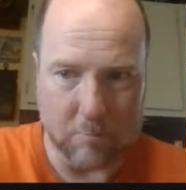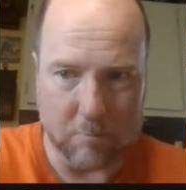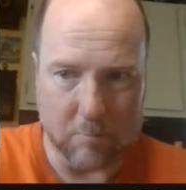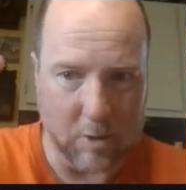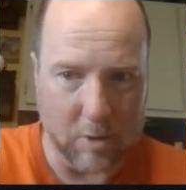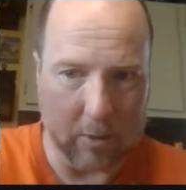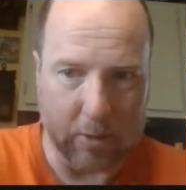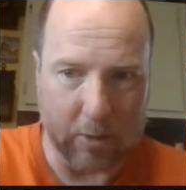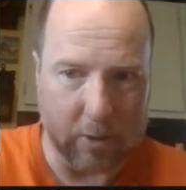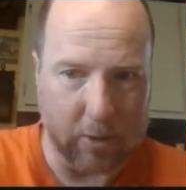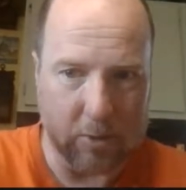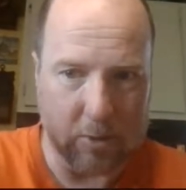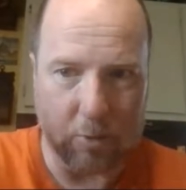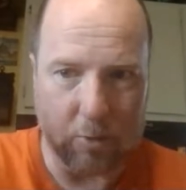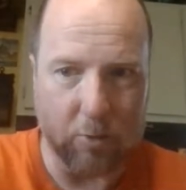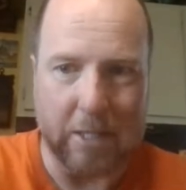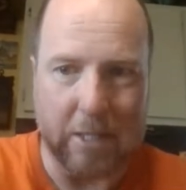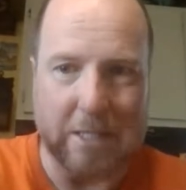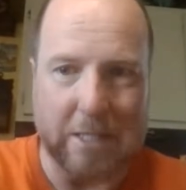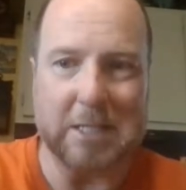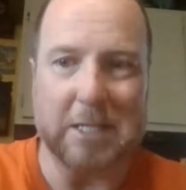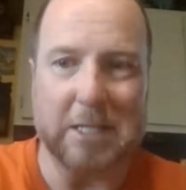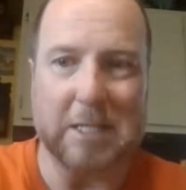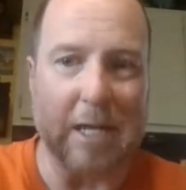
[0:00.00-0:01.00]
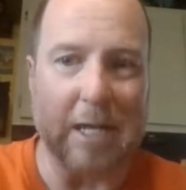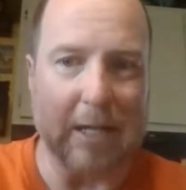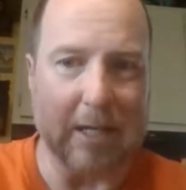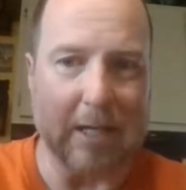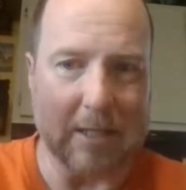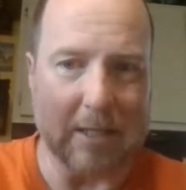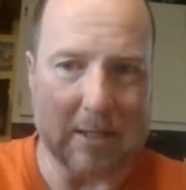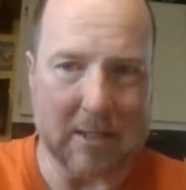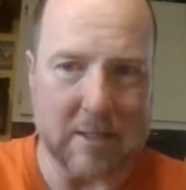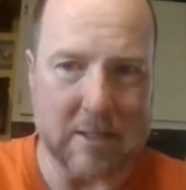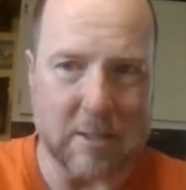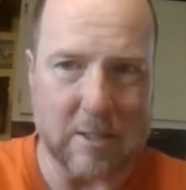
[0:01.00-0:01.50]
going to crazy
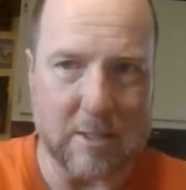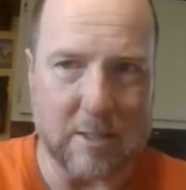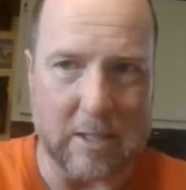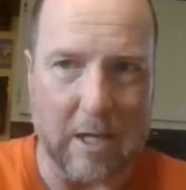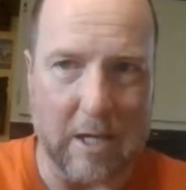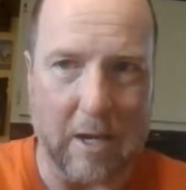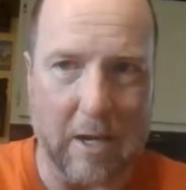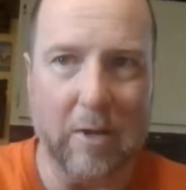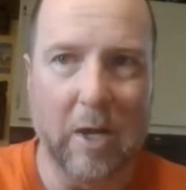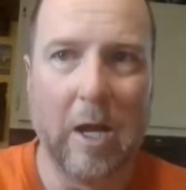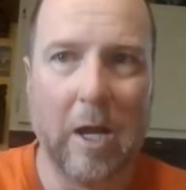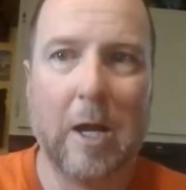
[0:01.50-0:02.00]
settings and stuff.